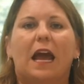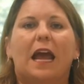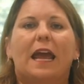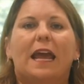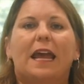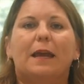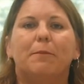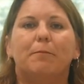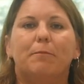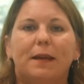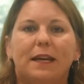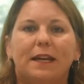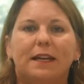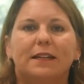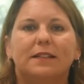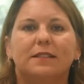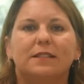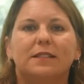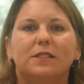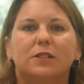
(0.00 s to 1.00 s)
It
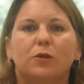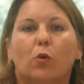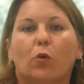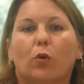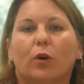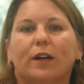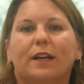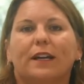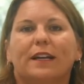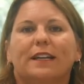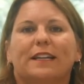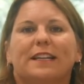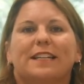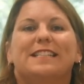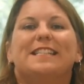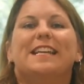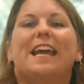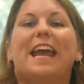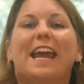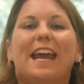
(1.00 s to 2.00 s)
means, or it
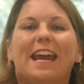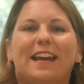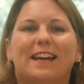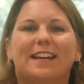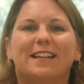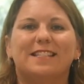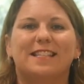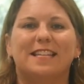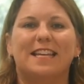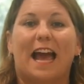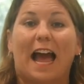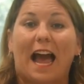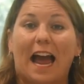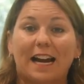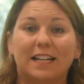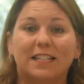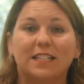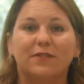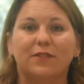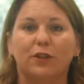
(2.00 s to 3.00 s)
contains, the
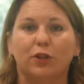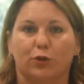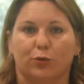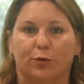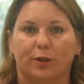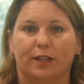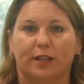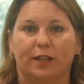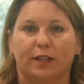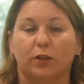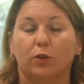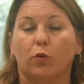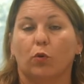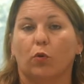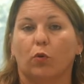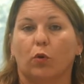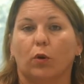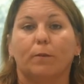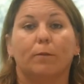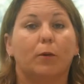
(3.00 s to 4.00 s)
active ingredient
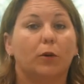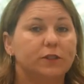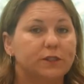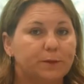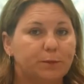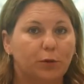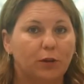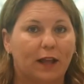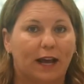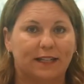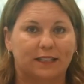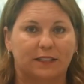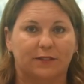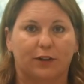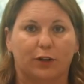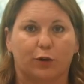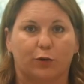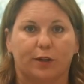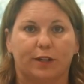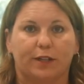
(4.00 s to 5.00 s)
or multiple active
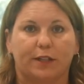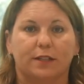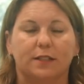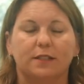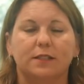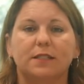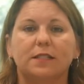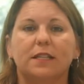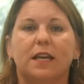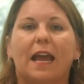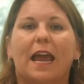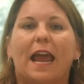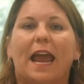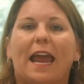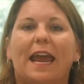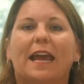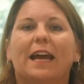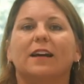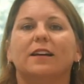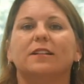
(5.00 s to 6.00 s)
ingredients
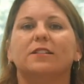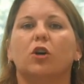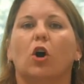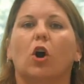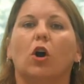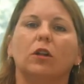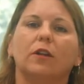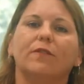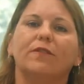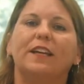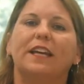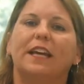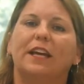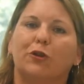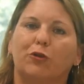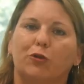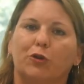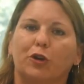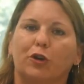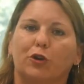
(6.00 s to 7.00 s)
and all of the
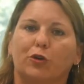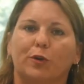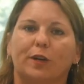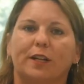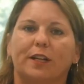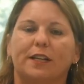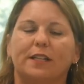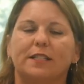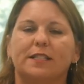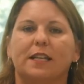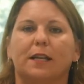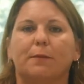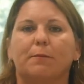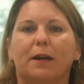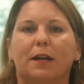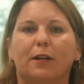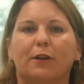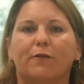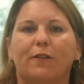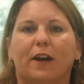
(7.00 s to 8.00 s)
inert ingredients that a
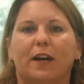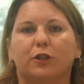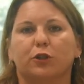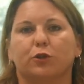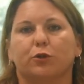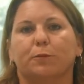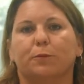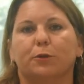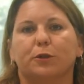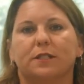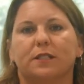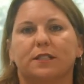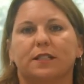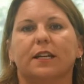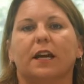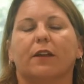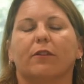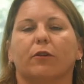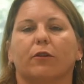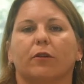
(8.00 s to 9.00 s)
manufacturer puts
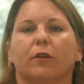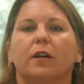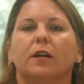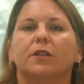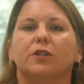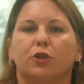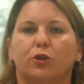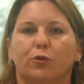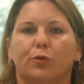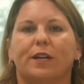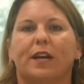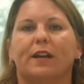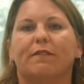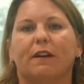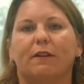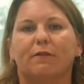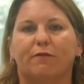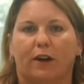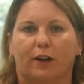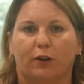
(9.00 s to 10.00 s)
together to create
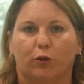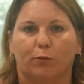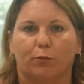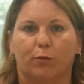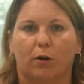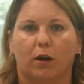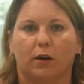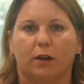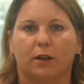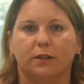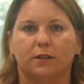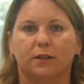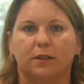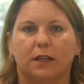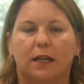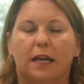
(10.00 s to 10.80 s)
that final product.